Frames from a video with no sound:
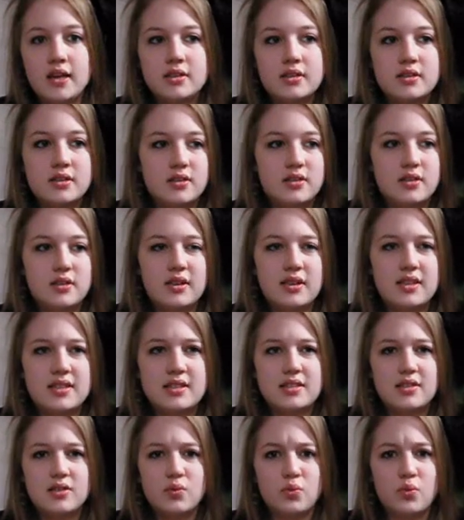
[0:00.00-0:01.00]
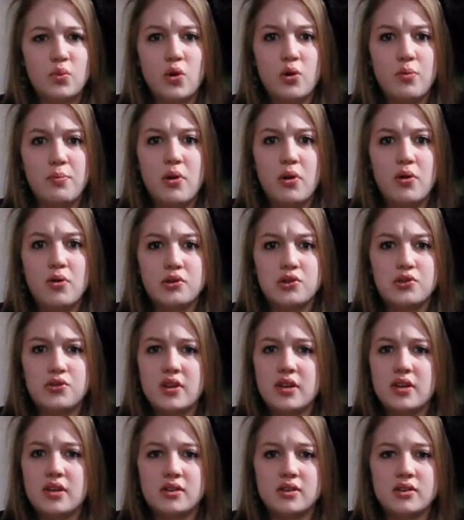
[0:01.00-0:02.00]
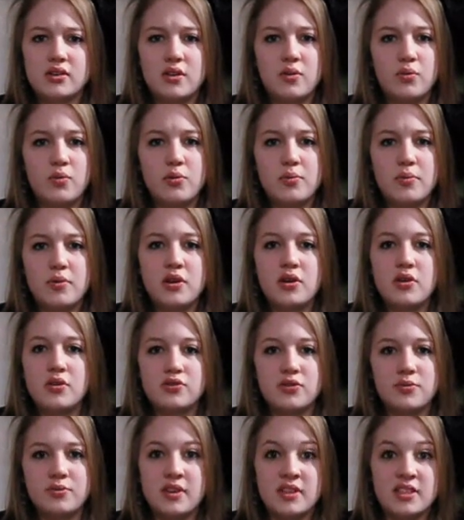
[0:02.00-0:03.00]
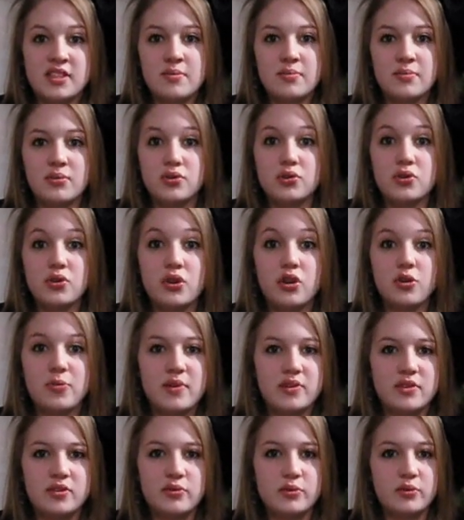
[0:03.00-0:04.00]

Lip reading: to listen to war poetry and the woman who's on the exam board talk about it,